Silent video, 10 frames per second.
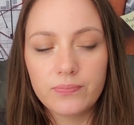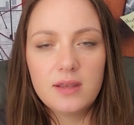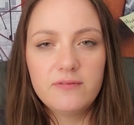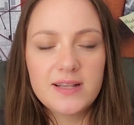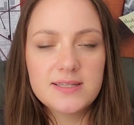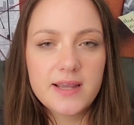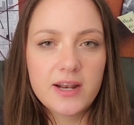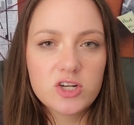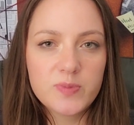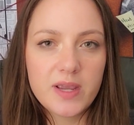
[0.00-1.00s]

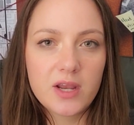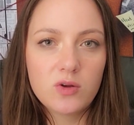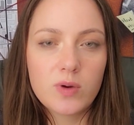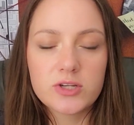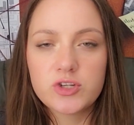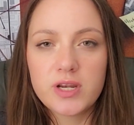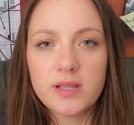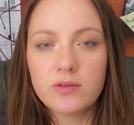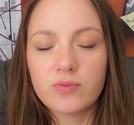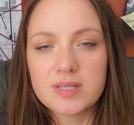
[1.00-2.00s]
Investigators began
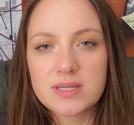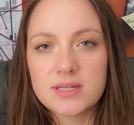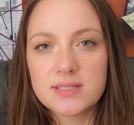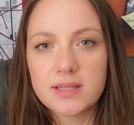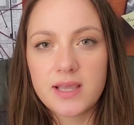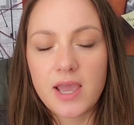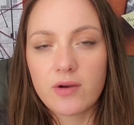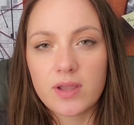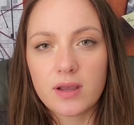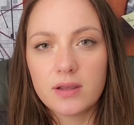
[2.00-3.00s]
questioning the residents in the
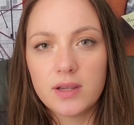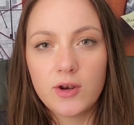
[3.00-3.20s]
area